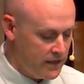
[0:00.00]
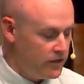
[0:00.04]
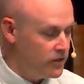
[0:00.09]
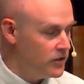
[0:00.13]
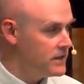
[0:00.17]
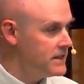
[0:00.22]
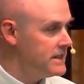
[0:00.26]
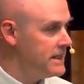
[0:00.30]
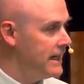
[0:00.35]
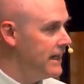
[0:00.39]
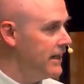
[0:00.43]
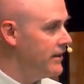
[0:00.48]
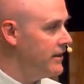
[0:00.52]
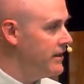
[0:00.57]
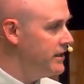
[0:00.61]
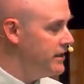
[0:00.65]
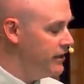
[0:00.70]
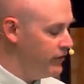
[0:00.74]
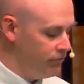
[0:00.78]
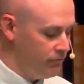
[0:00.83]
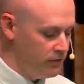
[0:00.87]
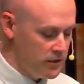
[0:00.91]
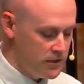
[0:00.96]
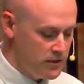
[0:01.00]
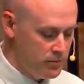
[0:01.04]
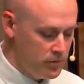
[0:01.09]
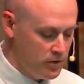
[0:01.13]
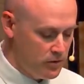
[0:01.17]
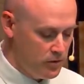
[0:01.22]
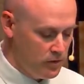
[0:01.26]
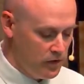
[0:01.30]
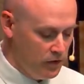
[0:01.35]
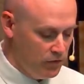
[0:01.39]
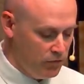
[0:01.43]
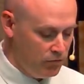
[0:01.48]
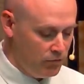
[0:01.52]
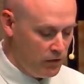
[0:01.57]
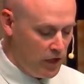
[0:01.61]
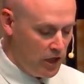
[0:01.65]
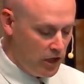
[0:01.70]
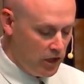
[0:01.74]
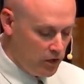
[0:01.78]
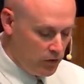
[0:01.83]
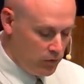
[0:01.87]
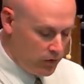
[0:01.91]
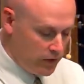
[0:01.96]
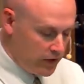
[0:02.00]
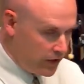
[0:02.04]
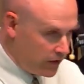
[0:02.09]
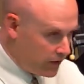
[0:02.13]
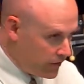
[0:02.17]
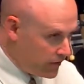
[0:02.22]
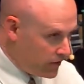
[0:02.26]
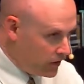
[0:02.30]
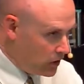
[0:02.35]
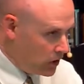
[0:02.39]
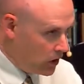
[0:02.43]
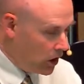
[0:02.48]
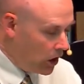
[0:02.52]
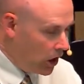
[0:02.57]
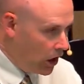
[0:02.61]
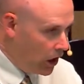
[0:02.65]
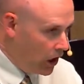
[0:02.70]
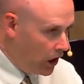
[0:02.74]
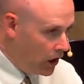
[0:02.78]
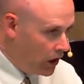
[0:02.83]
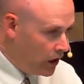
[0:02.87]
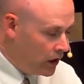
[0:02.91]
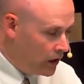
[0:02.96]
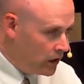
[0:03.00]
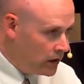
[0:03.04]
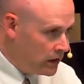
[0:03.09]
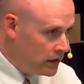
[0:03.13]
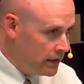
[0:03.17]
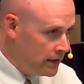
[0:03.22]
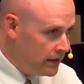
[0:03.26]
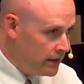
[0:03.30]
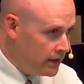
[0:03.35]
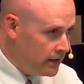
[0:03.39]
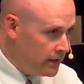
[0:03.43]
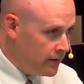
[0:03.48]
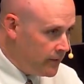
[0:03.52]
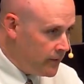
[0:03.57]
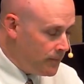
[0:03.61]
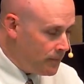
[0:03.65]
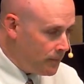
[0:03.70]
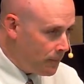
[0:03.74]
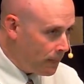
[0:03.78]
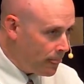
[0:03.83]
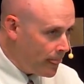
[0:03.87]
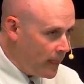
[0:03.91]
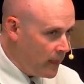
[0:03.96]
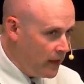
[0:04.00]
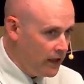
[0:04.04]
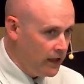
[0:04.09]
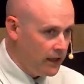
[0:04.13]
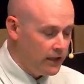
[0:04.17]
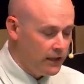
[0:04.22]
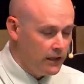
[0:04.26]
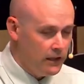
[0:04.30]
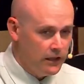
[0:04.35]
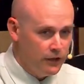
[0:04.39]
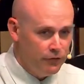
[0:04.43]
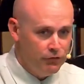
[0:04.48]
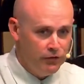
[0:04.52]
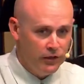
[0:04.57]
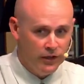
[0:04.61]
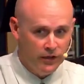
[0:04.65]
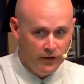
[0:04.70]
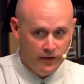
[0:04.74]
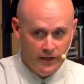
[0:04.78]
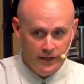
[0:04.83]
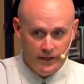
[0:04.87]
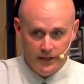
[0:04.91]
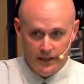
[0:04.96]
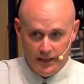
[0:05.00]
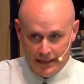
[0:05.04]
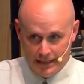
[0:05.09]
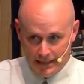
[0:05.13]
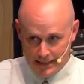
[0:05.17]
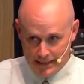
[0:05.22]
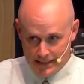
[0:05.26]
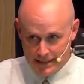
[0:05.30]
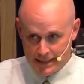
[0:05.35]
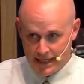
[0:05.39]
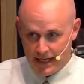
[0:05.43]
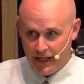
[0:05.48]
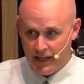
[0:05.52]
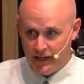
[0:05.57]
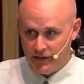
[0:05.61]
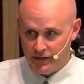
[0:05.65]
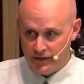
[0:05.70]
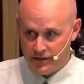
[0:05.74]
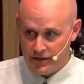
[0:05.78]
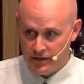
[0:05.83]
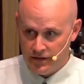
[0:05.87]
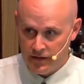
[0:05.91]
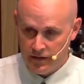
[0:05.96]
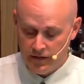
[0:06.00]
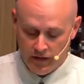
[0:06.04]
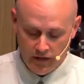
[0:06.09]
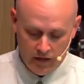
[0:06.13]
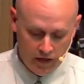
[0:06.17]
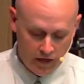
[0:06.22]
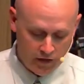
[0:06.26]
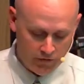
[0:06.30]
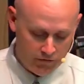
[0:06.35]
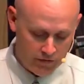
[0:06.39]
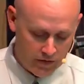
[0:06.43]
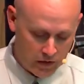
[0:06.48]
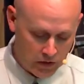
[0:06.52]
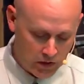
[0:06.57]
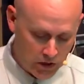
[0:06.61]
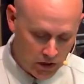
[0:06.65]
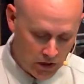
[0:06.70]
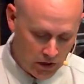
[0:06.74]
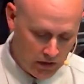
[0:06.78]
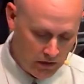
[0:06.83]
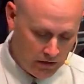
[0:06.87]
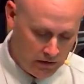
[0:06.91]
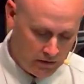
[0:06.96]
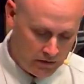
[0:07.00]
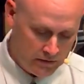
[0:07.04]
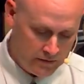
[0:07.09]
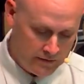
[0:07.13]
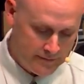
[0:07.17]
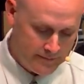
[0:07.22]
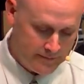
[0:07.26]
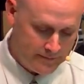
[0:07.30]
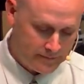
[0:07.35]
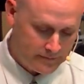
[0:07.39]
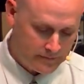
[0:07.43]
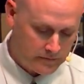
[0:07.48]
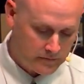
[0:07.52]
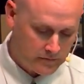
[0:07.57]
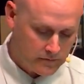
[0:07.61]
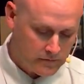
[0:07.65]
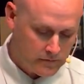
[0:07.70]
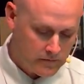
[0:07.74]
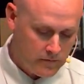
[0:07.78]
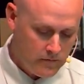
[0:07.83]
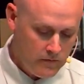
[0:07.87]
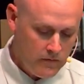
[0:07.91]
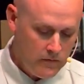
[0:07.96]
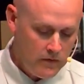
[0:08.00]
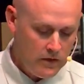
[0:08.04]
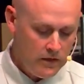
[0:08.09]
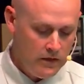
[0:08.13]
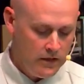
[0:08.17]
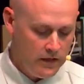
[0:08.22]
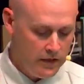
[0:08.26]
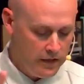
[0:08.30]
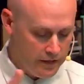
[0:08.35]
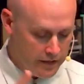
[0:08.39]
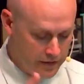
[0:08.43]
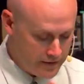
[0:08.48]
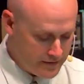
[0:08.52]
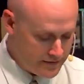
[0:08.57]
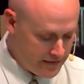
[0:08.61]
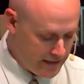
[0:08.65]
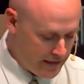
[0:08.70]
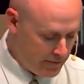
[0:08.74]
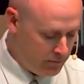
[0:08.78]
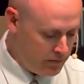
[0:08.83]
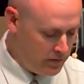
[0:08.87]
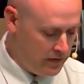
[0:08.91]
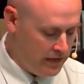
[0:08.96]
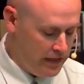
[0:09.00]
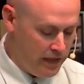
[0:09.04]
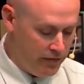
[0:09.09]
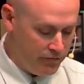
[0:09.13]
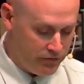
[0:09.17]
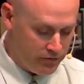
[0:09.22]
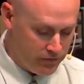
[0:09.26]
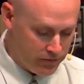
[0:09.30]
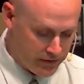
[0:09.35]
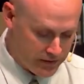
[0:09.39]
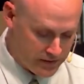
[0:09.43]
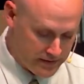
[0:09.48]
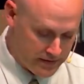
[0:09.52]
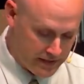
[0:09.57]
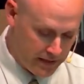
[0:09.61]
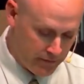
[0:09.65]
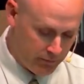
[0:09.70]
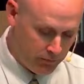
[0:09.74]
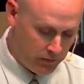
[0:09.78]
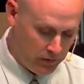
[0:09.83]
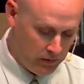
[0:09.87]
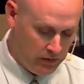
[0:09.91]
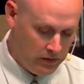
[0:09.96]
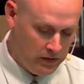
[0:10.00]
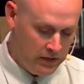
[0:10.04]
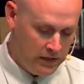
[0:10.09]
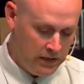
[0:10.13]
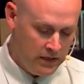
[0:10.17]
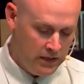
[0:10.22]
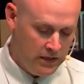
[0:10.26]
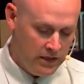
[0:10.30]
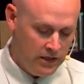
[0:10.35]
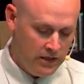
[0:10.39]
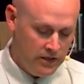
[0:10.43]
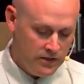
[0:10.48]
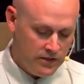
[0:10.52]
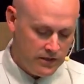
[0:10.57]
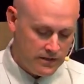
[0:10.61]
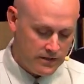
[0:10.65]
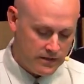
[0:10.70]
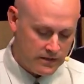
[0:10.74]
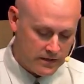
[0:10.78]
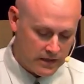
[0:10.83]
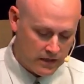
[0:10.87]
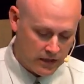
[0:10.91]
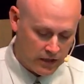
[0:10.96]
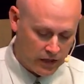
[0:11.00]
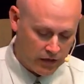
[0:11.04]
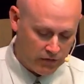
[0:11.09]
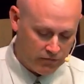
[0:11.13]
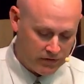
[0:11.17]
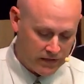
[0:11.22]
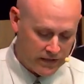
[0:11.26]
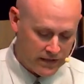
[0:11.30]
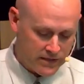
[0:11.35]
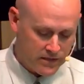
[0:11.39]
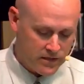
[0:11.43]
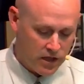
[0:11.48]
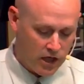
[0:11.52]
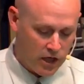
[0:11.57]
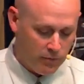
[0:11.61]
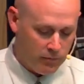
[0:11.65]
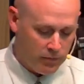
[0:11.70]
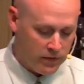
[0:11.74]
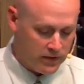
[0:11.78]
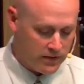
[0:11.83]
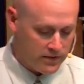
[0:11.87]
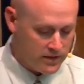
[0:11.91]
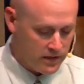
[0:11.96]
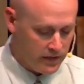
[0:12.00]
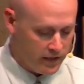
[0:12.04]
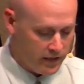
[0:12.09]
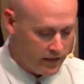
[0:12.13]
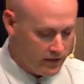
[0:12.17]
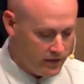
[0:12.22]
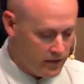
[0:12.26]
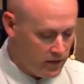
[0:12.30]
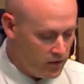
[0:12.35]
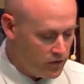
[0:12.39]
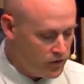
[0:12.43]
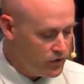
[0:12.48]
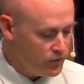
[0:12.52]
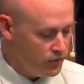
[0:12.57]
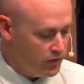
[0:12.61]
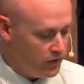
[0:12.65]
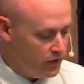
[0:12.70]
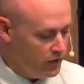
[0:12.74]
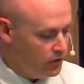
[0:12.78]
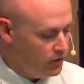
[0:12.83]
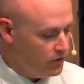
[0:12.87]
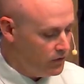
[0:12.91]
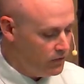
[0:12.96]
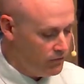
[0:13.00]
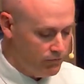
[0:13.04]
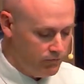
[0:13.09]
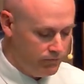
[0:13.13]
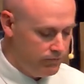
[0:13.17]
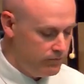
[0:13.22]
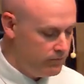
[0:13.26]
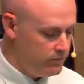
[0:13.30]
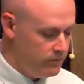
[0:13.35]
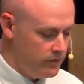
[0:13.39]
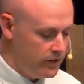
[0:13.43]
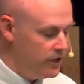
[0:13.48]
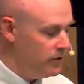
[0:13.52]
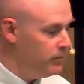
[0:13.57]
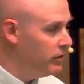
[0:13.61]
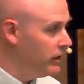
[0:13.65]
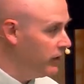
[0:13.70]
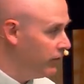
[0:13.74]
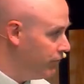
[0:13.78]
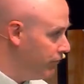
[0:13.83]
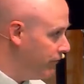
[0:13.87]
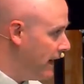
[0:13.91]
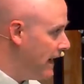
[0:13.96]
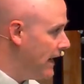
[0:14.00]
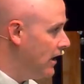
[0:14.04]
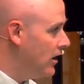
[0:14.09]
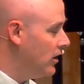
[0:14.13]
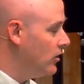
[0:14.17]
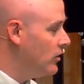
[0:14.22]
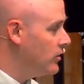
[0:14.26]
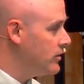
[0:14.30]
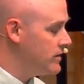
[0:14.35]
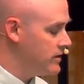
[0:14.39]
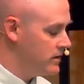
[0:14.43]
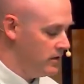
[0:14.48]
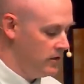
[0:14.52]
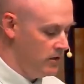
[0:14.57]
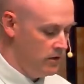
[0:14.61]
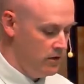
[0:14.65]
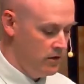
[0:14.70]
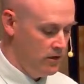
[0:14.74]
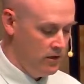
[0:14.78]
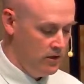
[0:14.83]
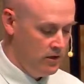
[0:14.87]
us understand the difference between following the law and living the intent of the law. In example after example, Jesus clarifies topics like adultery or keeping vows